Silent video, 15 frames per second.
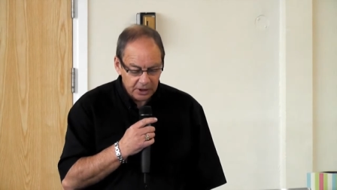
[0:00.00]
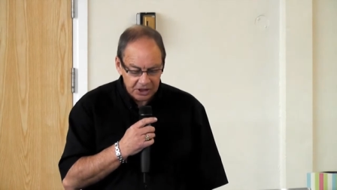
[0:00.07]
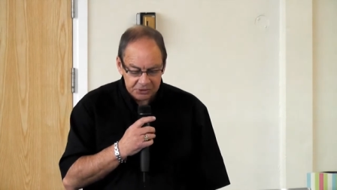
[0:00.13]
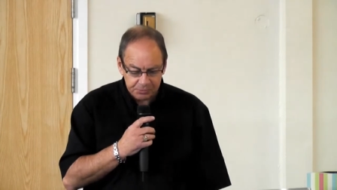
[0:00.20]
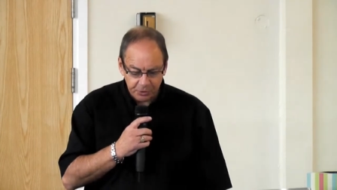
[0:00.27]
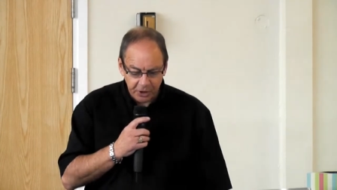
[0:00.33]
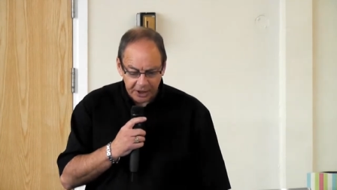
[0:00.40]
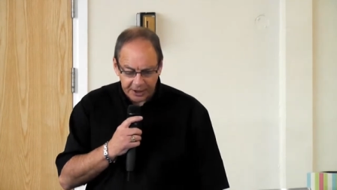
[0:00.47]

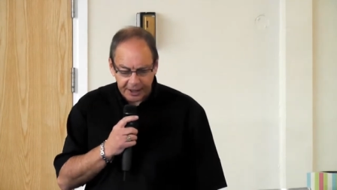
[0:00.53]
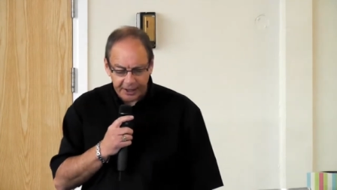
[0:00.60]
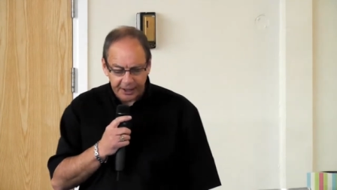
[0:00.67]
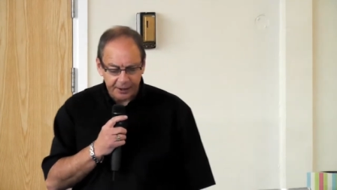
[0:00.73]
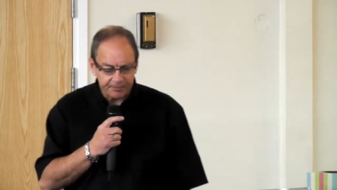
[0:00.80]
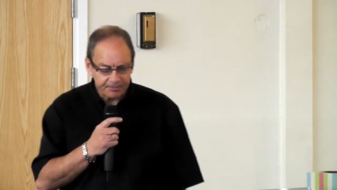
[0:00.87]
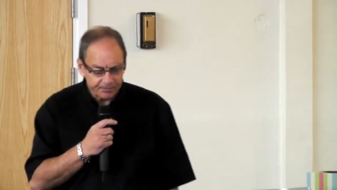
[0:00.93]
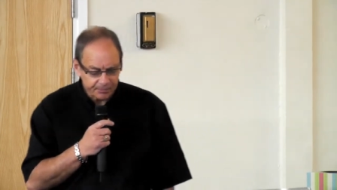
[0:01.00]
Let's pray
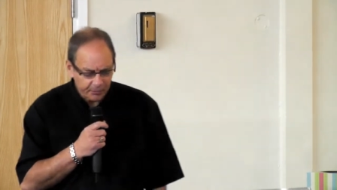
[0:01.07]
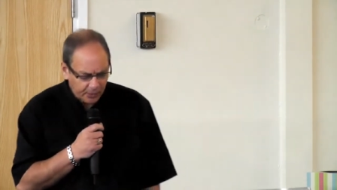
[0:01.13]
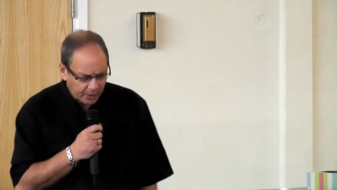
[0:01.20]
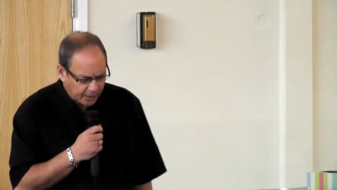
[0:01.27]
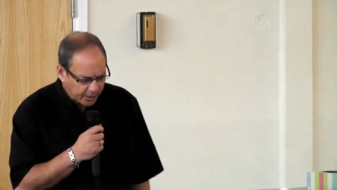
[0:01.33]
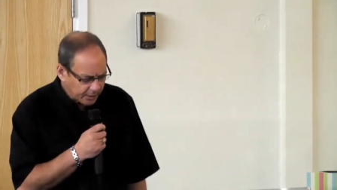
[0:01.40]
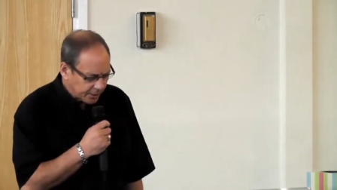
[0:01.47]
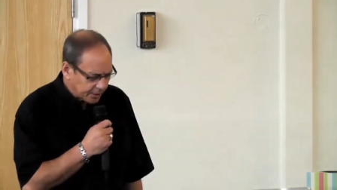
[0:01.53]
together.
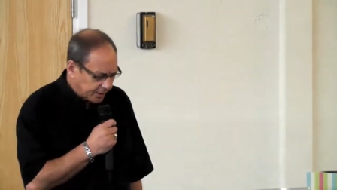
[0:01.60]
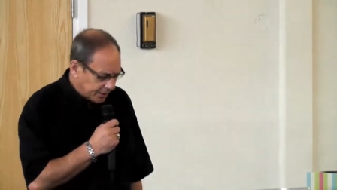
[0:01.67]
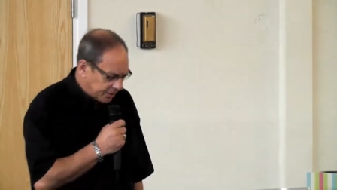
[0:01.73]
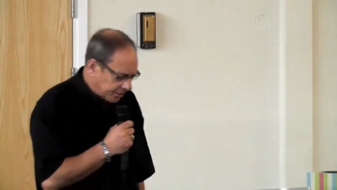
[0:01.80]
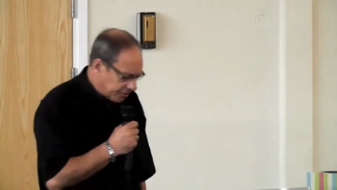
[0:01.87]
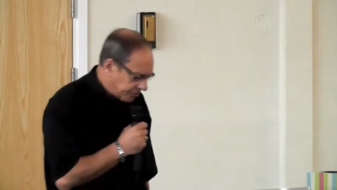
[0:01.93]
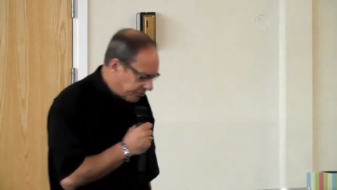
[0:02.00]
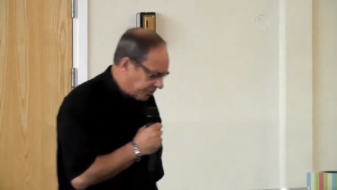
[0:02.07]

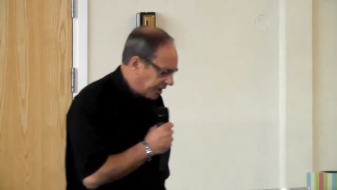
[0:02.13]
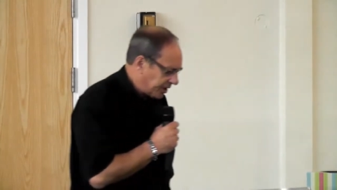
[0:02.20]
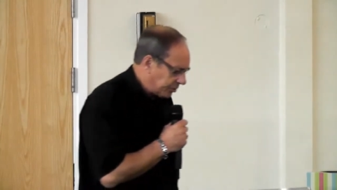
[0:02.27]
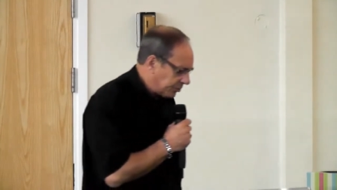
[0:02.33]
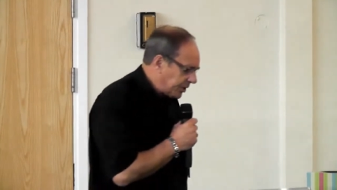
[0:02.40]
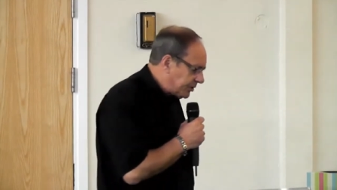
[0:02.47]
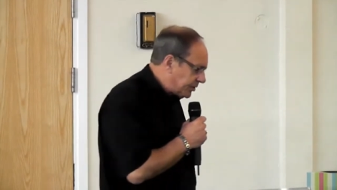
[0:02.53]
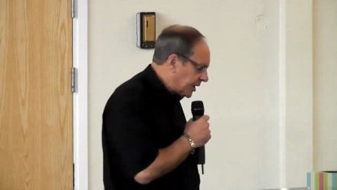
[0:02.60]
Father,
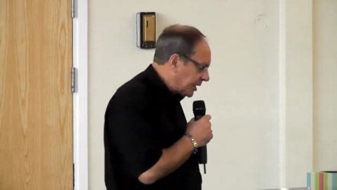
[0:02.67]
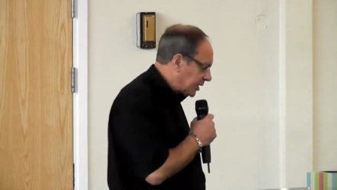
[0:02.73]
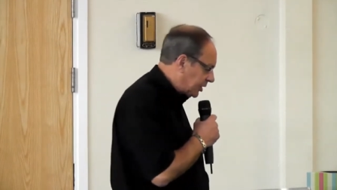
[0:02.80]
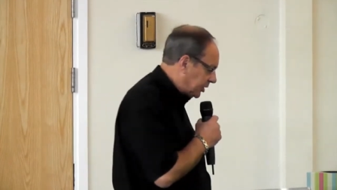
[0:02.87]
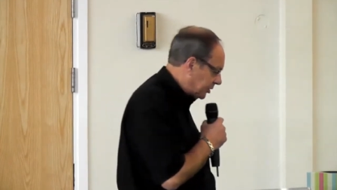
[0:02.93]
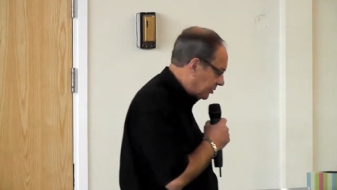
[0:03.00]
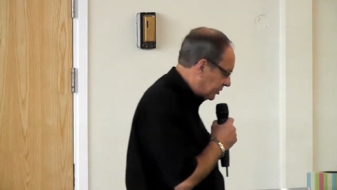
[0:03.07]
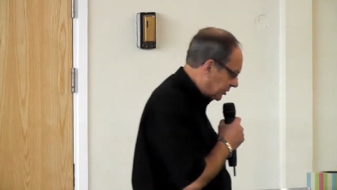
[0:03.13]
we
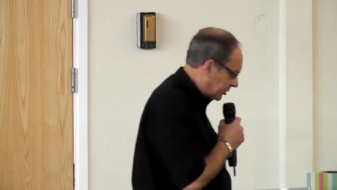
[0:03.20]
thank you